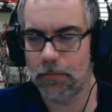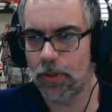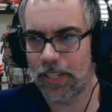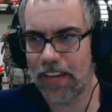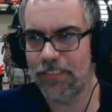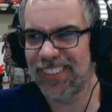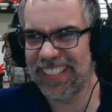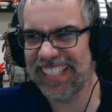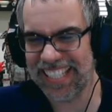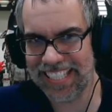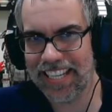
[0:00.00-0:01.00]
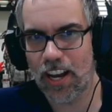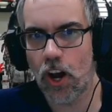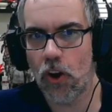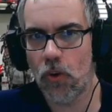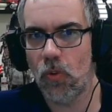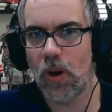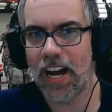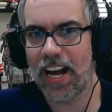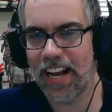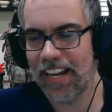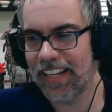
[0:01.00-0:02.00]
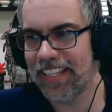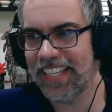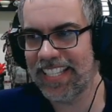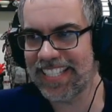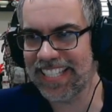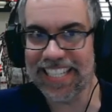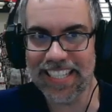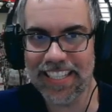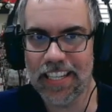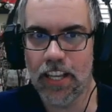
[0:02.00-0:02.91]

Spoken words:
Bukefel, E-O-I is E.